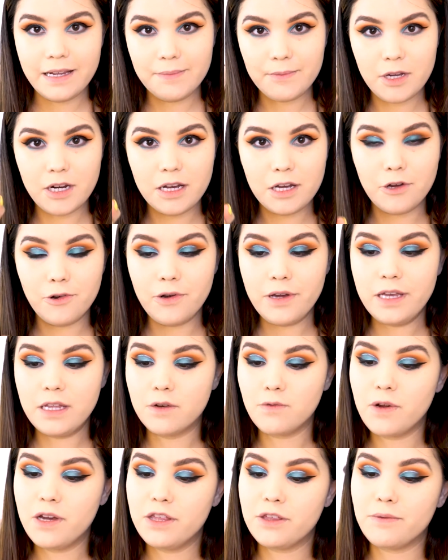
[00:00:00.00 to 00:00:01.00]
I'm gonna go
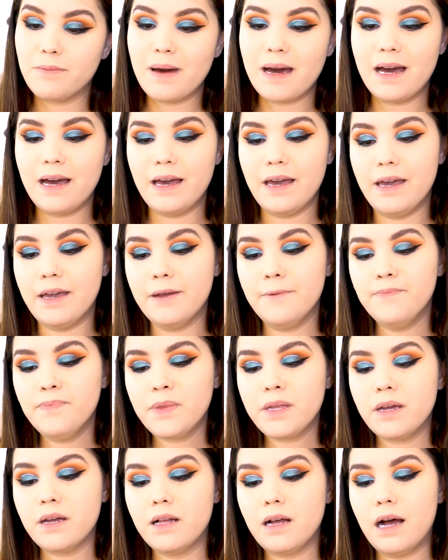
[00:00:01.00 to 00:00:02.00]
in with my
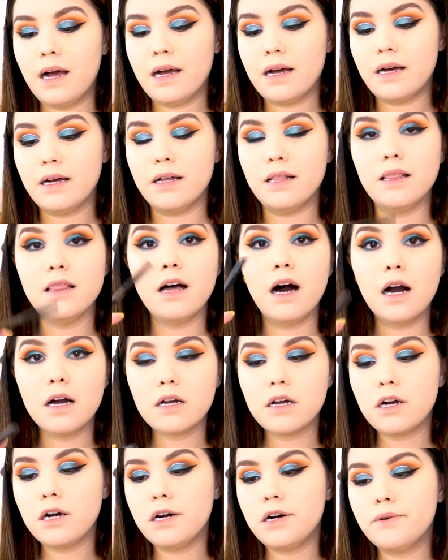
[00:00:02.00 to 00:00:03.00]

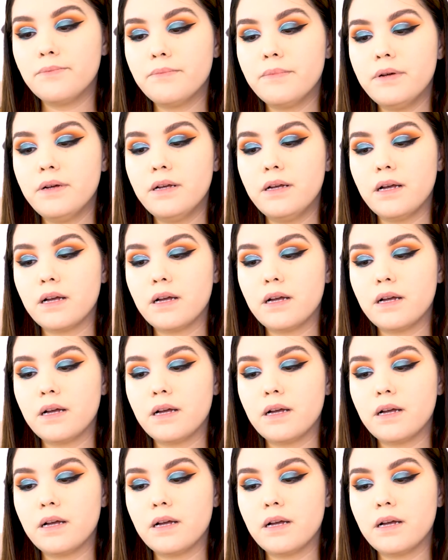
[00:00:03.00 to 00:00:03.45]
Lancome